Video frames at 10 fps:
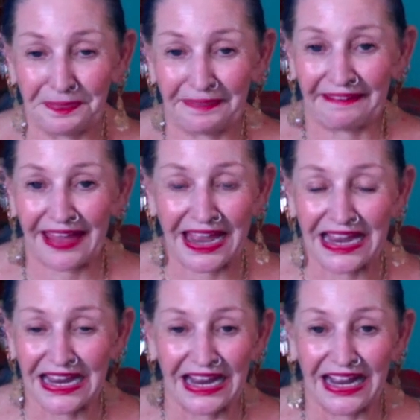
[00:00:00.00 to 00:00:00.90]
Okay.
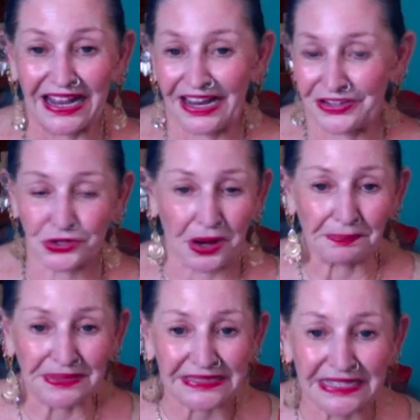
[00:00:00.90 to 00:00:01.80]
Uh,
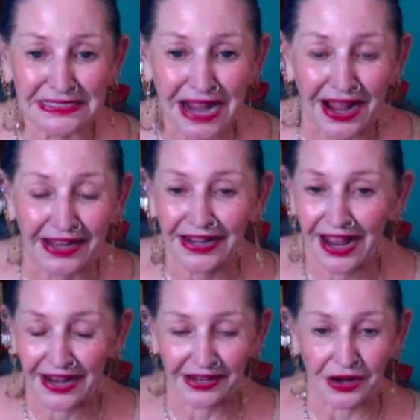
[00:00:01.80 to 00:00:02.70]
Trump is the Don.
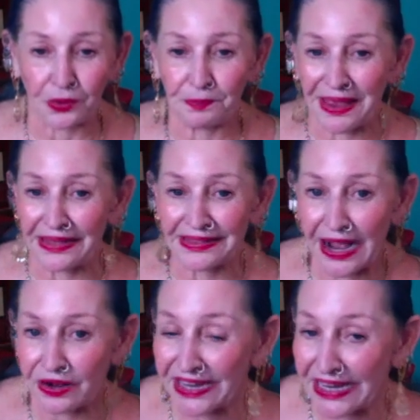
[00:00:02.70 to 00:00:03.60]
I go bend
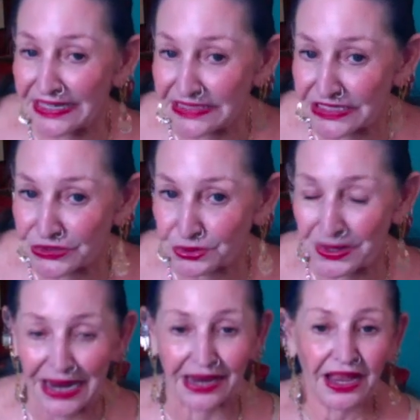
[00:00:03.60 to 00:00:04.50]
down, kiss his
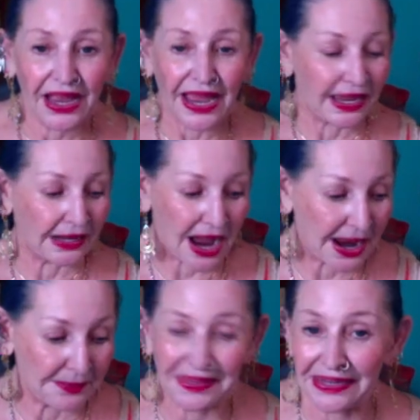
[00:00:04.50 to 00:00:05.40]
ring, and
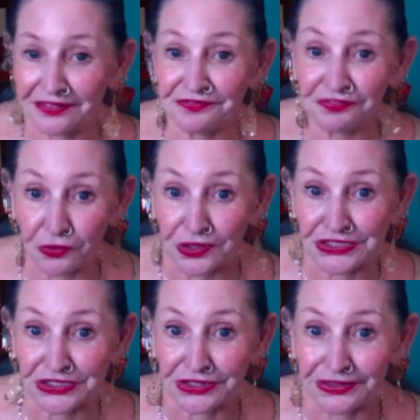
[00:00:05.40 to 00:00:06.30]
I'm the
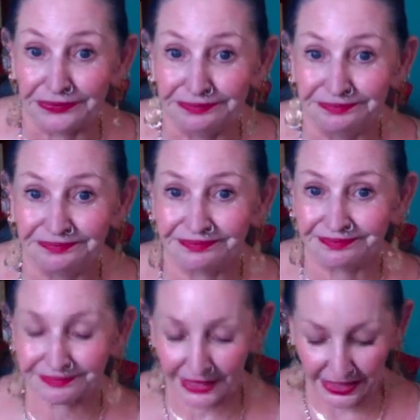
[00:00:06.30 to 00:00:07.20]
enforcer.
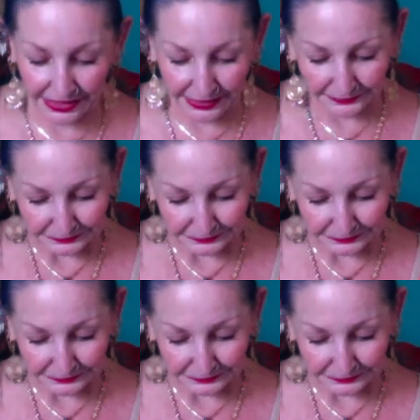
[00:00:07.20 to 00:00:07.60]
Okay.